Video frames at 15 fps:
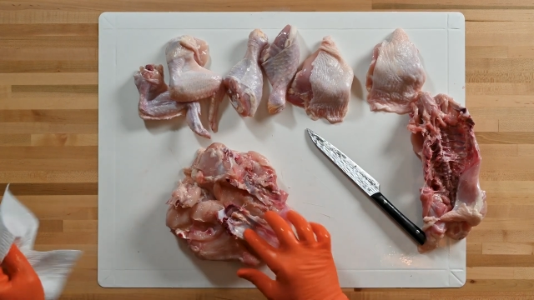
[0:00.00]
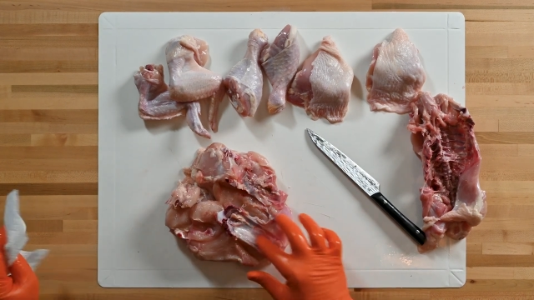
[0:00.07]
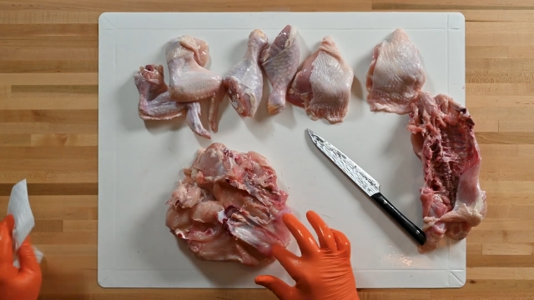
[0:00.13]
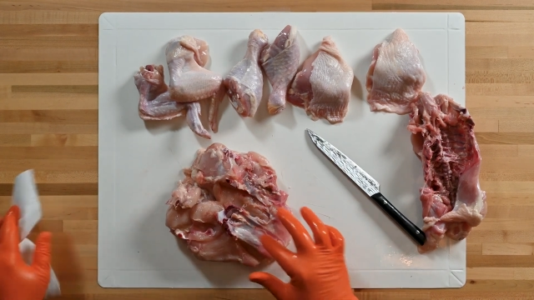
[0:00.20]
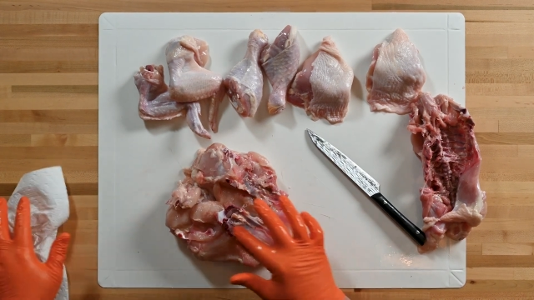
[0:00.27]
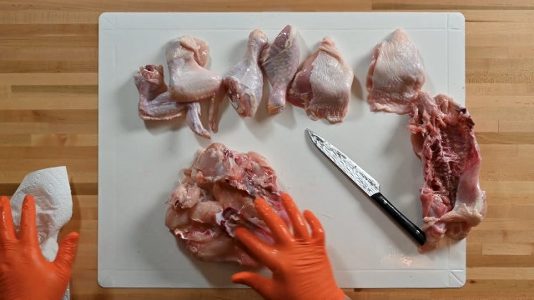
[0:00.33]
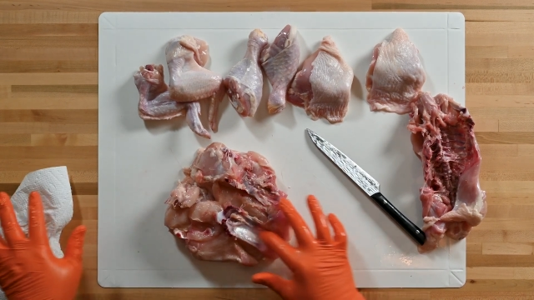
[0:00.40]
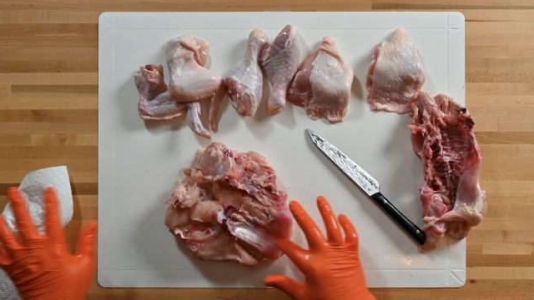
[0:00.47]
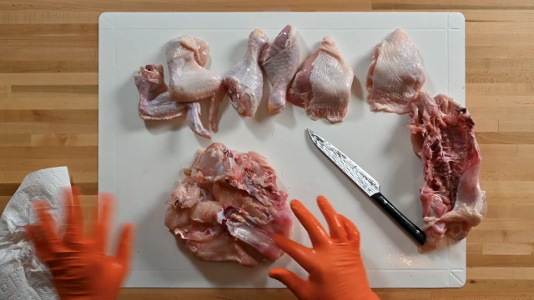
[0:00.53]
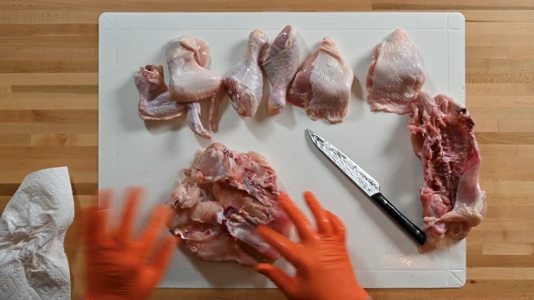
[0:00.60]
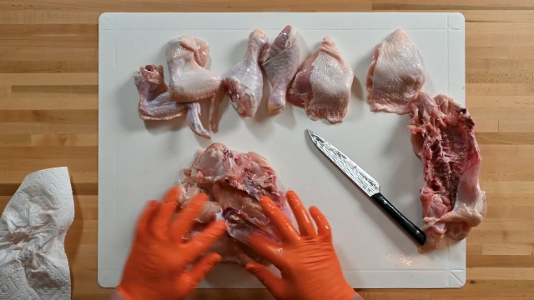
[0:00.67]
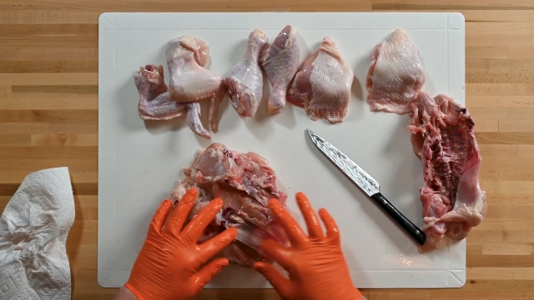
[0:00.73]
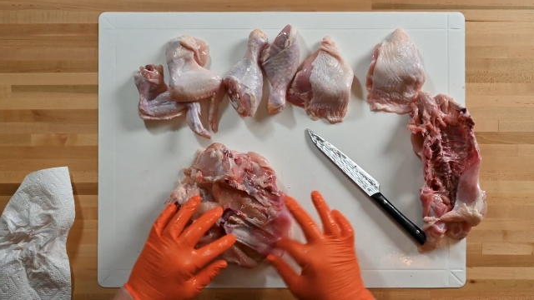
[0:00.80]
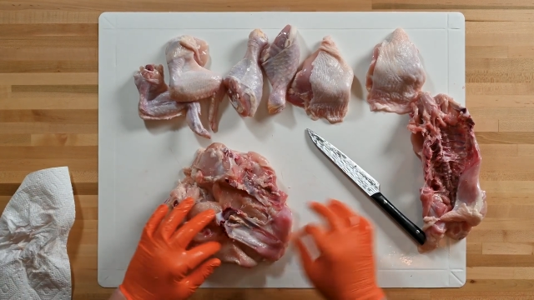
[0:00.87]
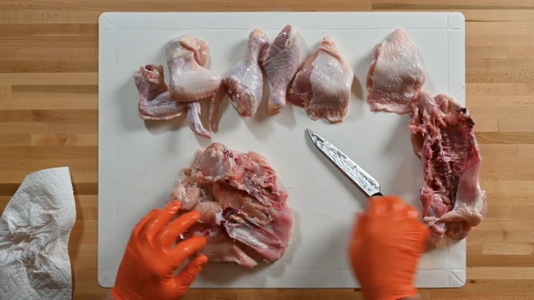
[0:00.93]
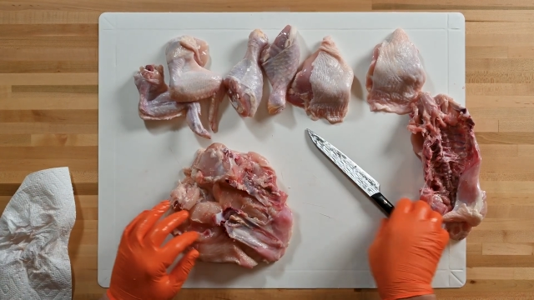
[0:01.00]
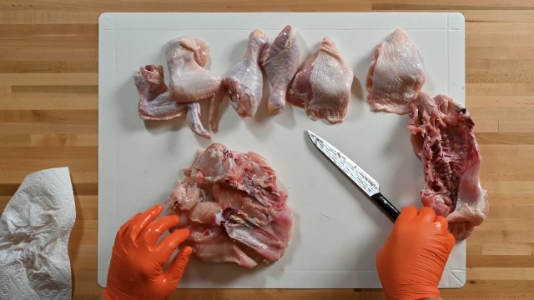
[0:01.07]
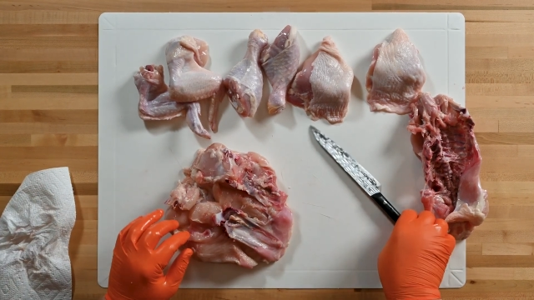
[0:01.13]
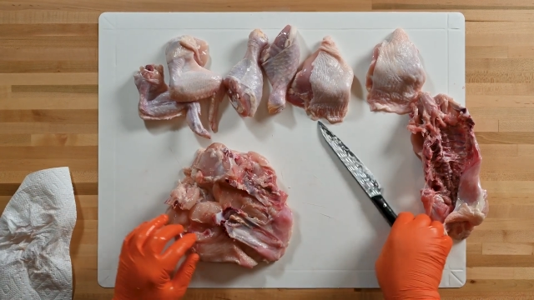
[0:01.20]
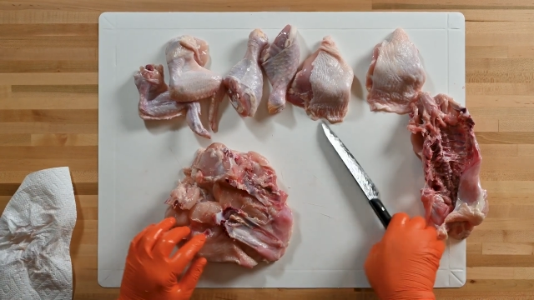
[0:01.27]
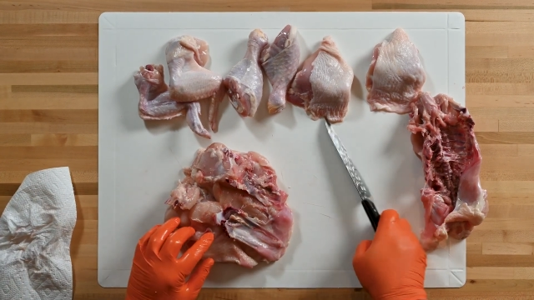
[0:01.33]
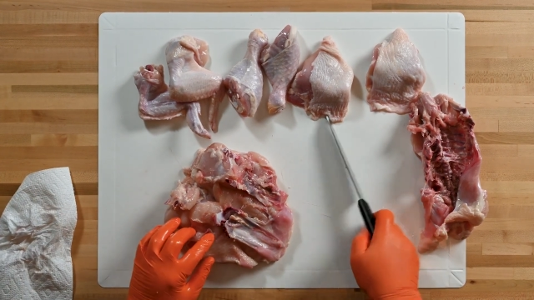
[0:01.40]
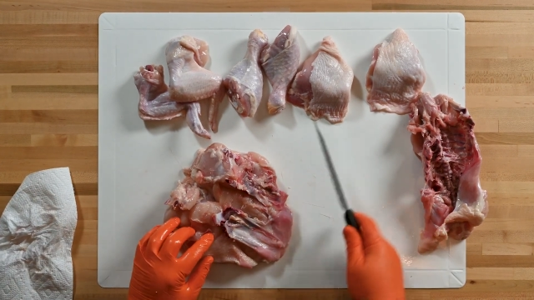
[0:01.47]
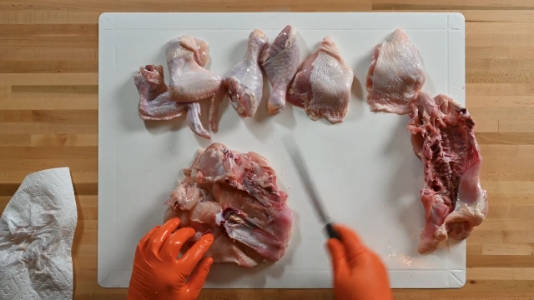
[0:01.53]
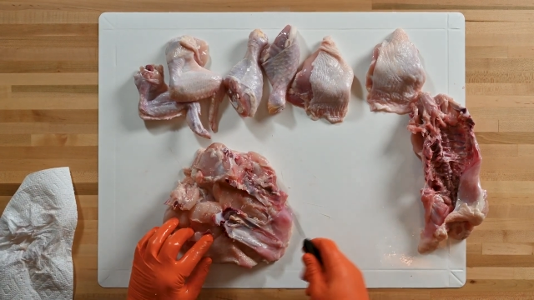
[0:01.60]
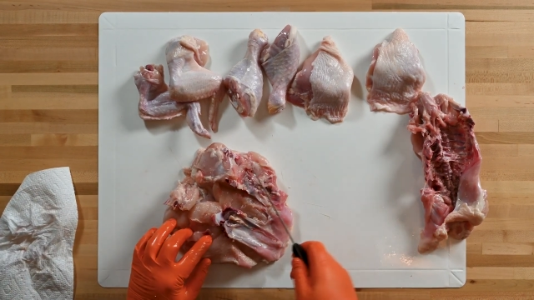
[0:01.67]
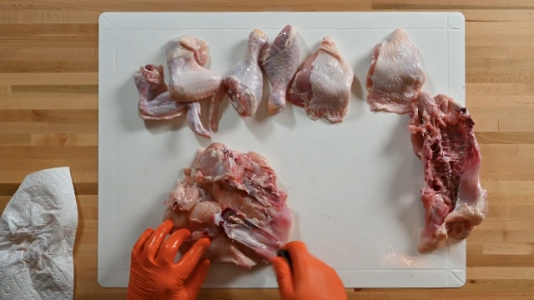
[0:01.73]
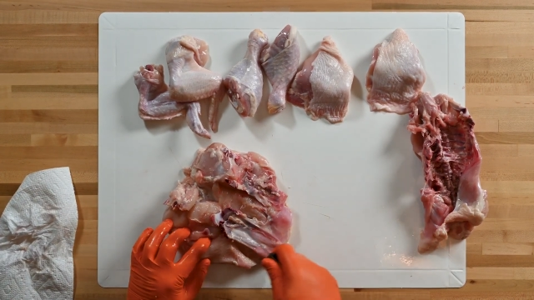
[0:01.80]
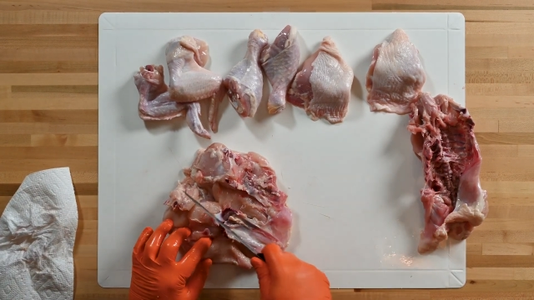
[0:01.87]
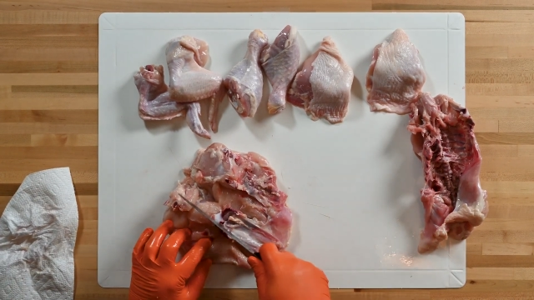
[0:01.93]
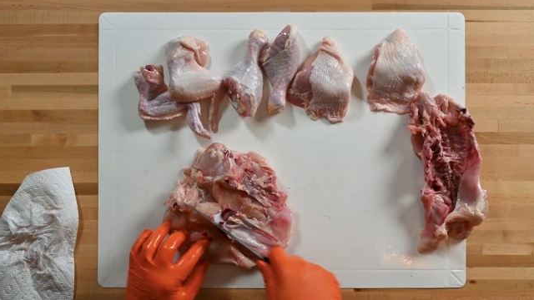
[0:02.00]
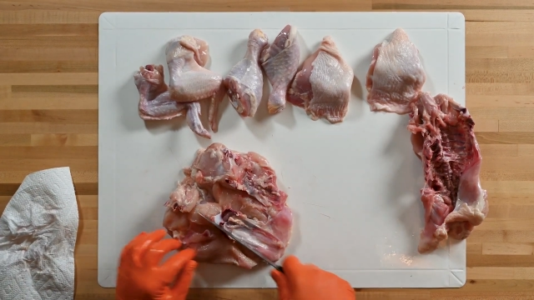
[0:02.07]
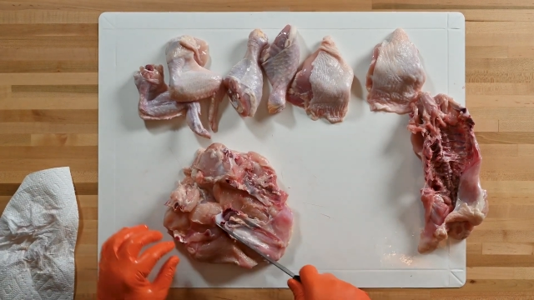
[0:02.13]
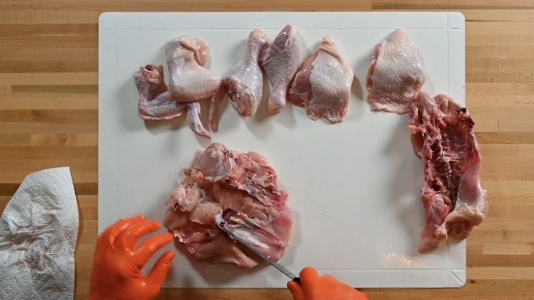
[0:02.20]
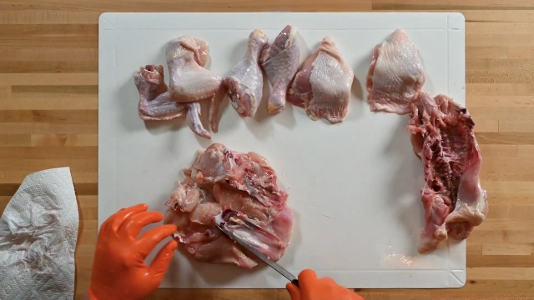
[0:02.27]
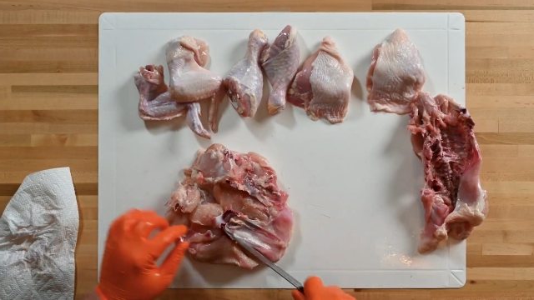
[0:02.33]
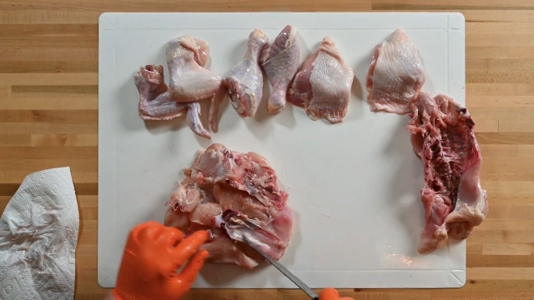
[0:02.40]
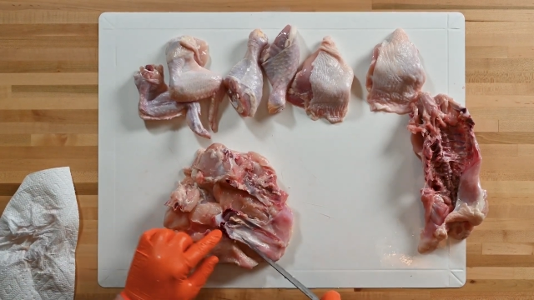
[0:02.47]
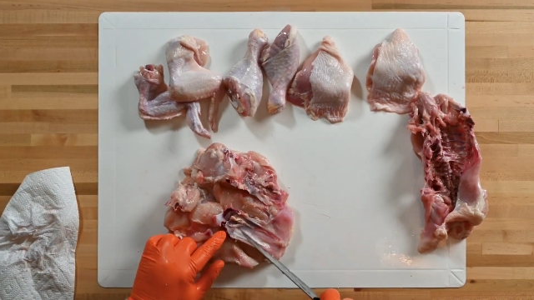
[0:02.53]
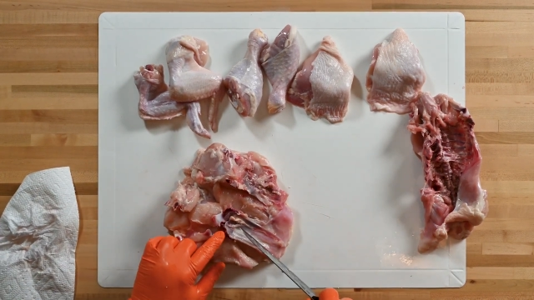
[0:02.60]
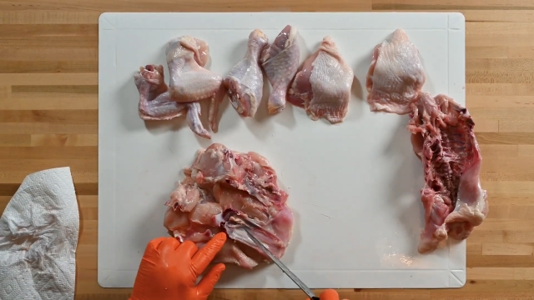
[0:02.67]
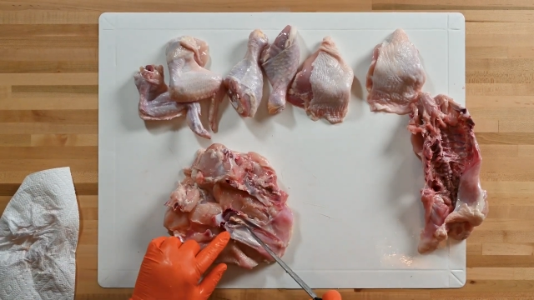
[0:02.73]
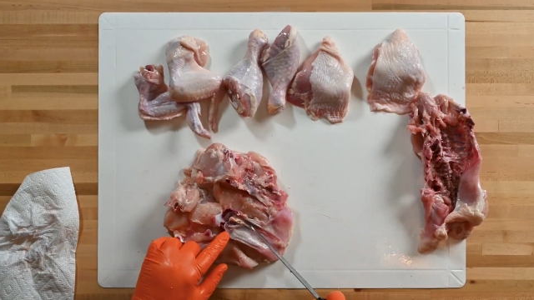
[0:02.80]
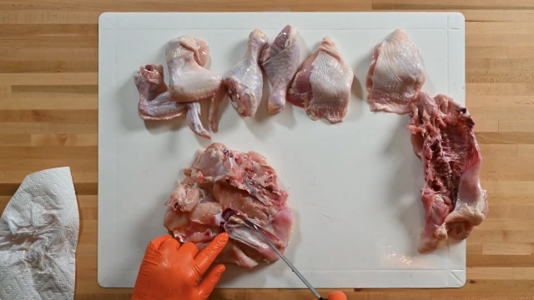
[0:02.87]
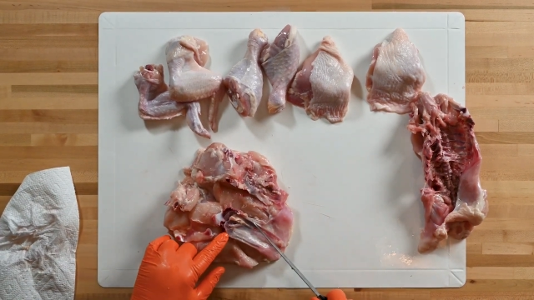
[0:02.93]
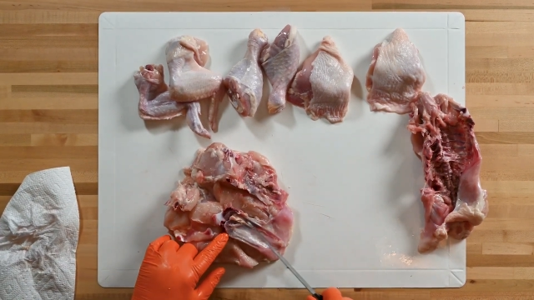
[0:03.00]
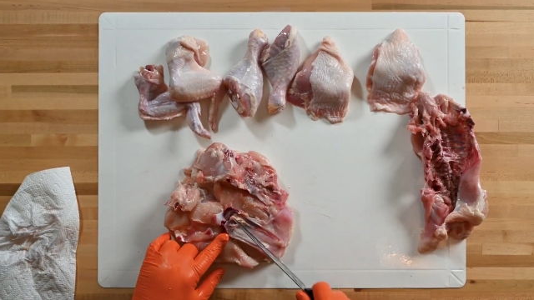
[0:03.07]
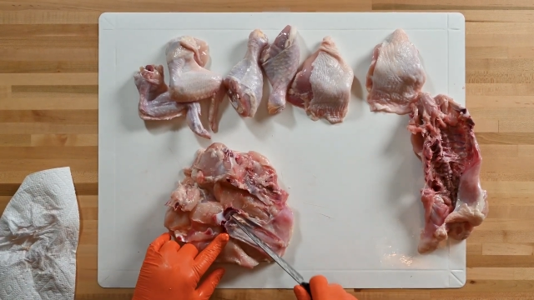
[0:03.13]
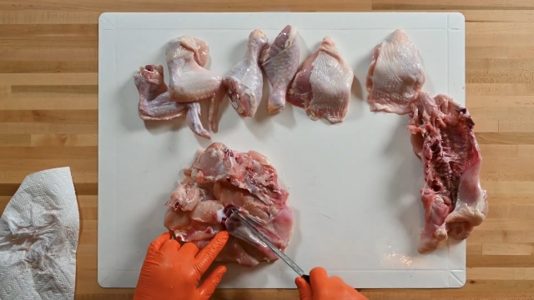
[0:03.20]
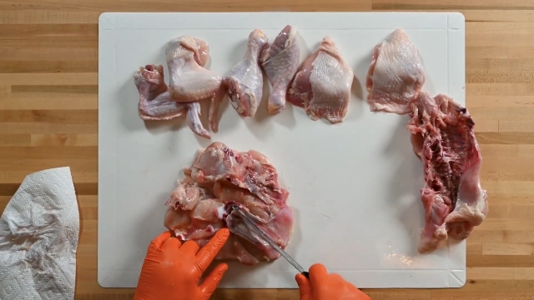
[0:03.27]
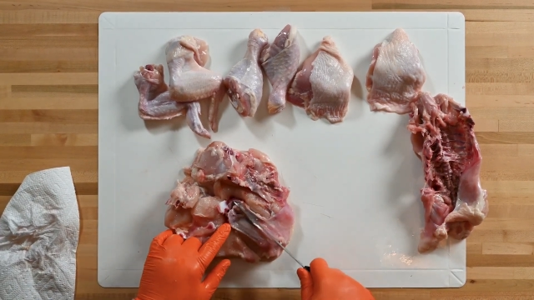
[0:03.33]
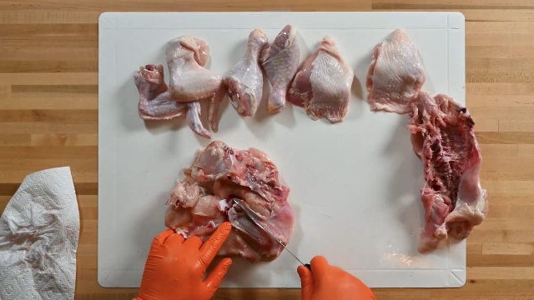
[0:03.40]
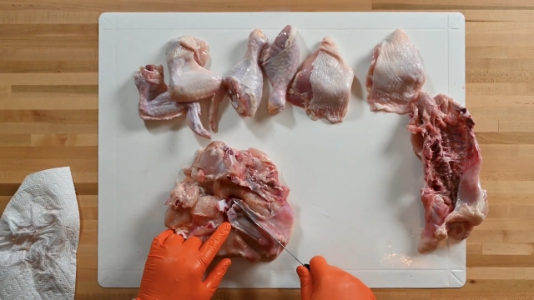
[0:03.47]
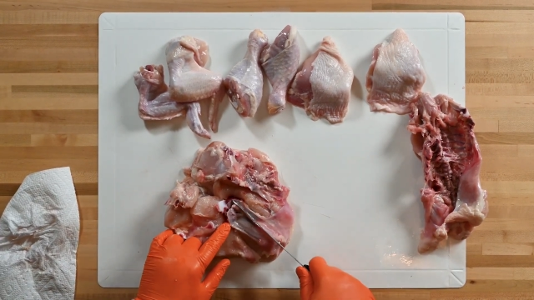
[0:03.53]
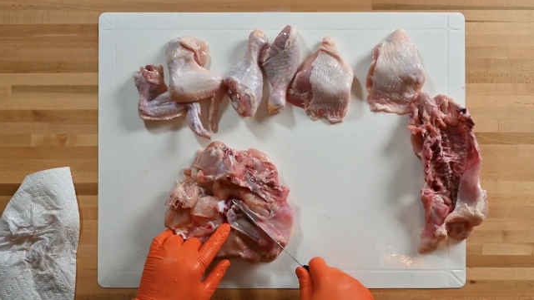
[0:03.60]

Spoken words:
(no speaker visible)